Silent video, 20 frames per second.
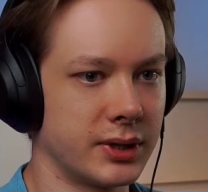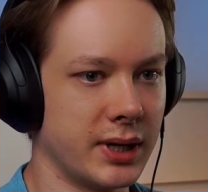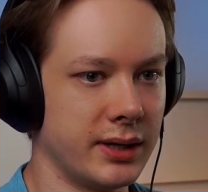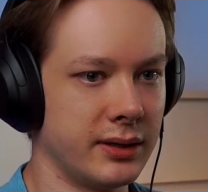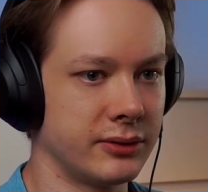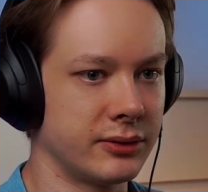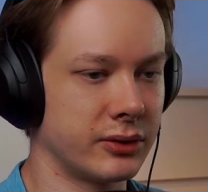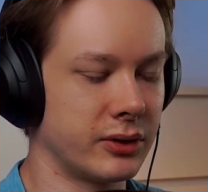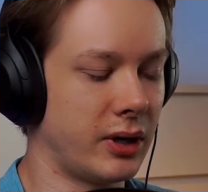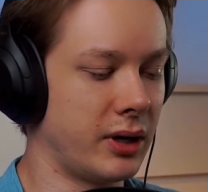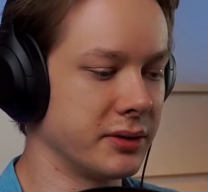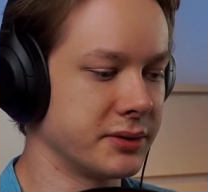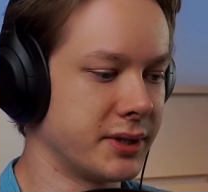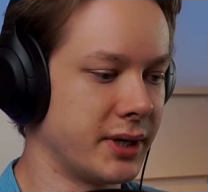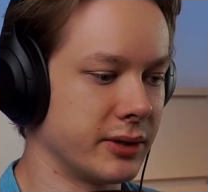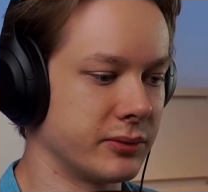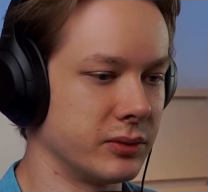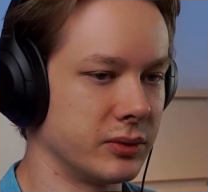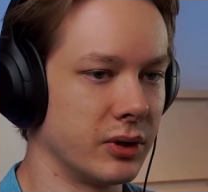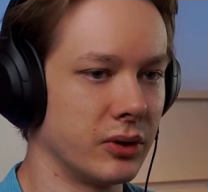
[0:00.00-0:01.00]
into
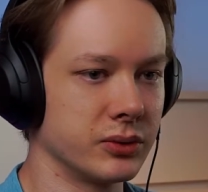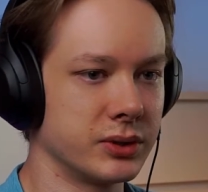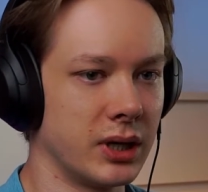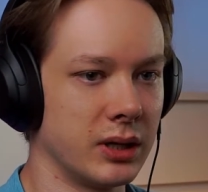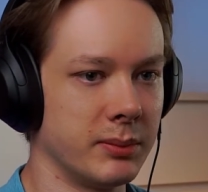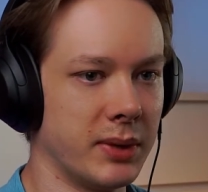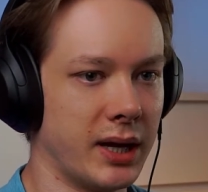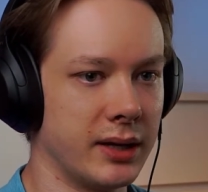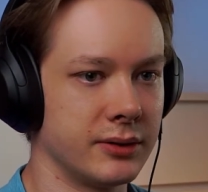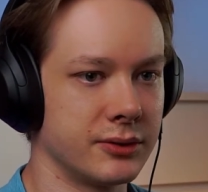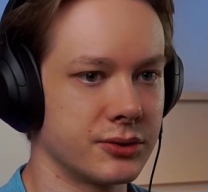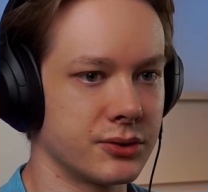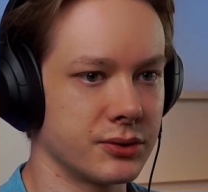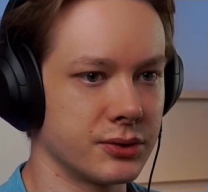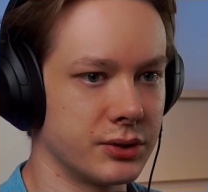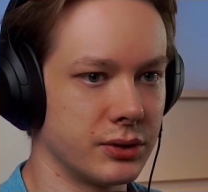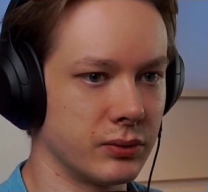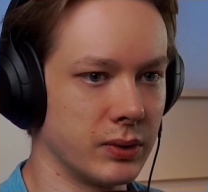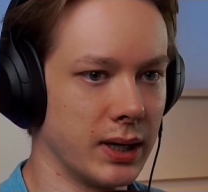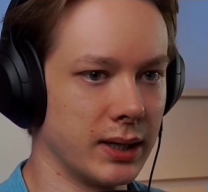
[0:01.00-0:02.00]
contact with hotel managers
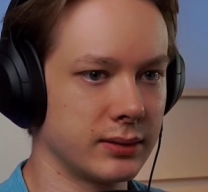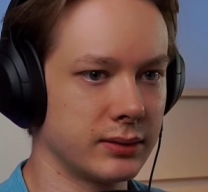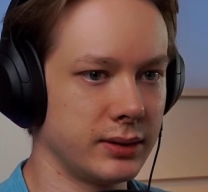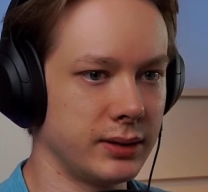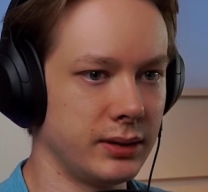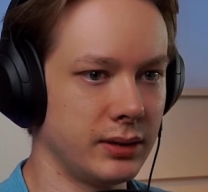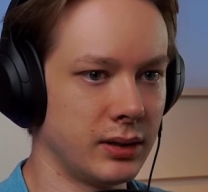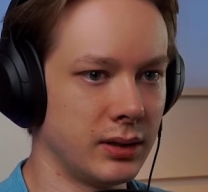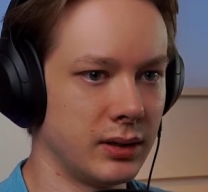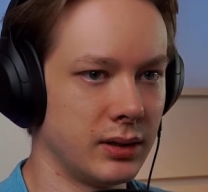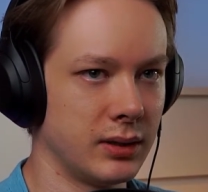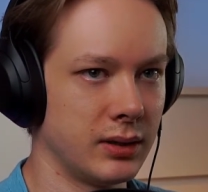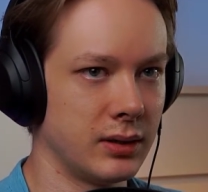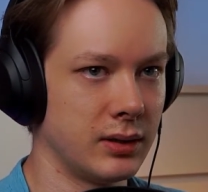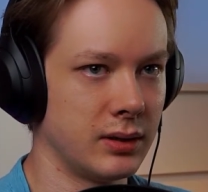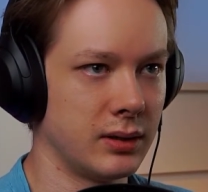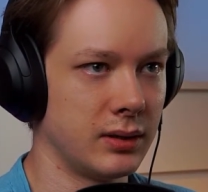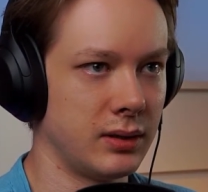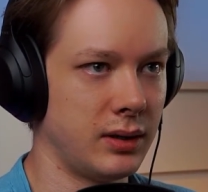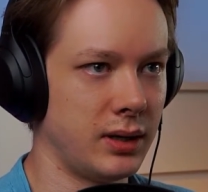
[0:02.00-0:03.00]
directly
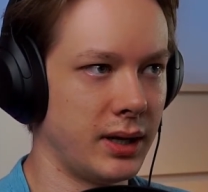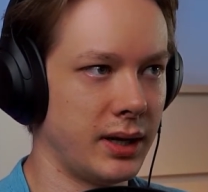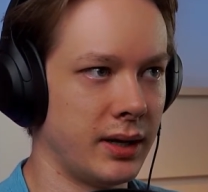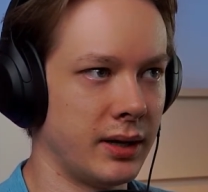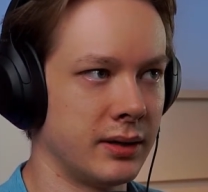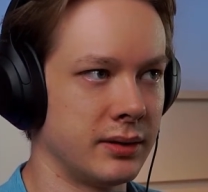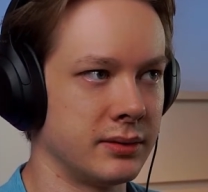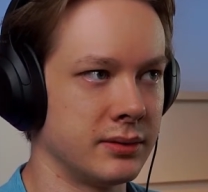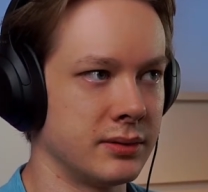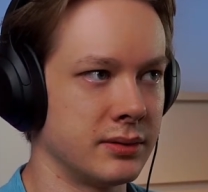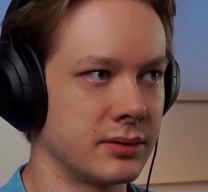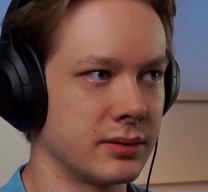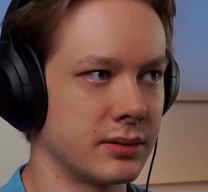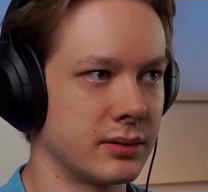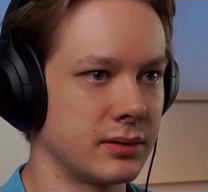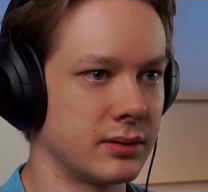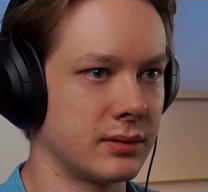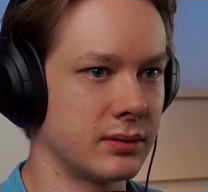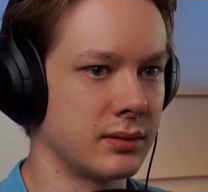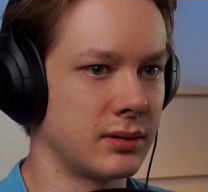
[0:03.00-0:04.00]
and
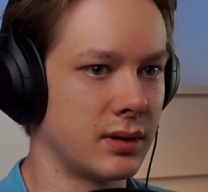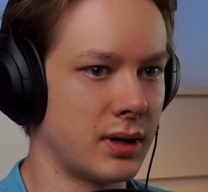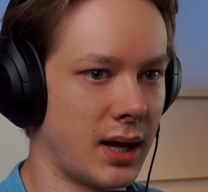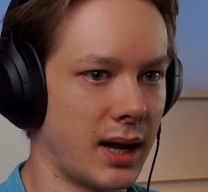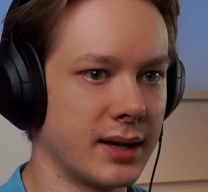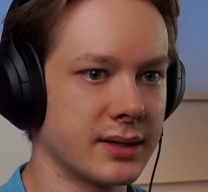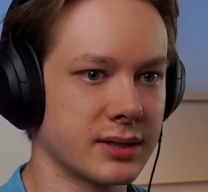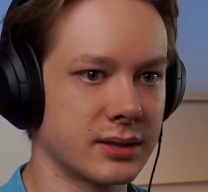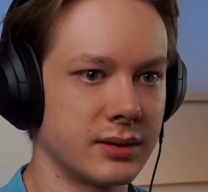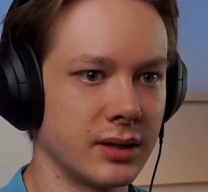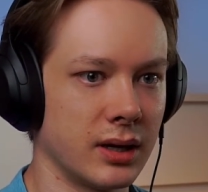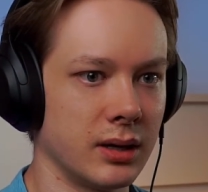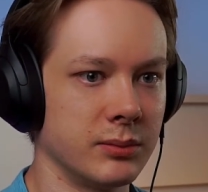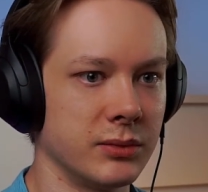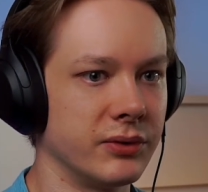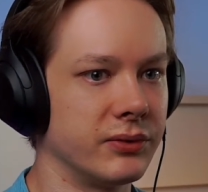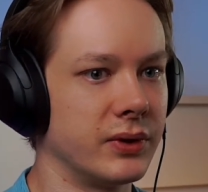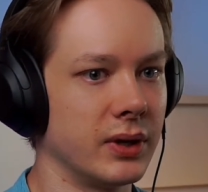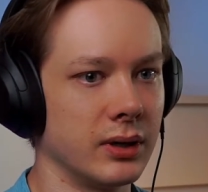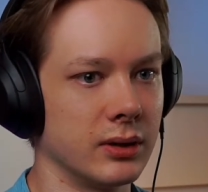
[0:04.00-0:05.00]
ask them
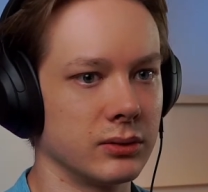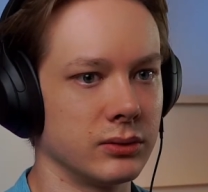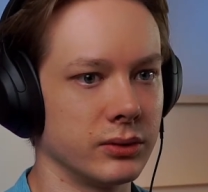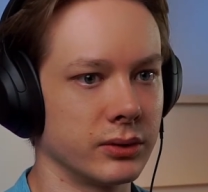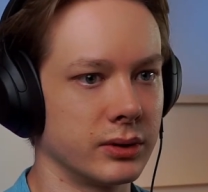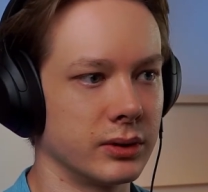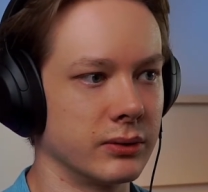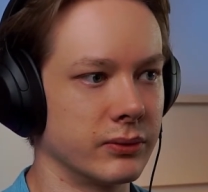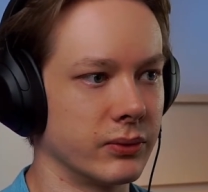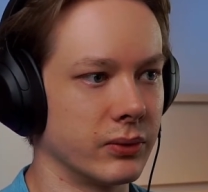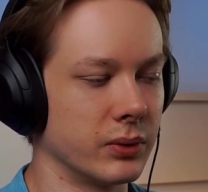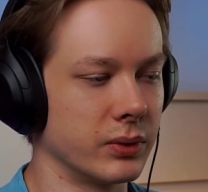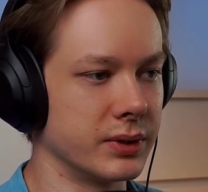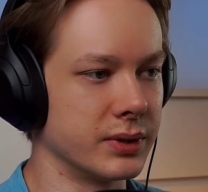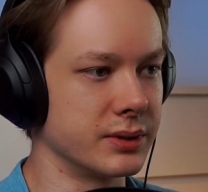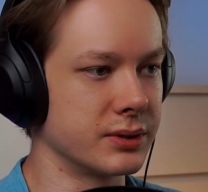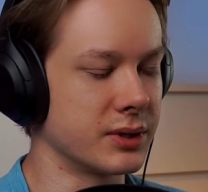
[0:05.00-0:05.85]
if they are looking for this.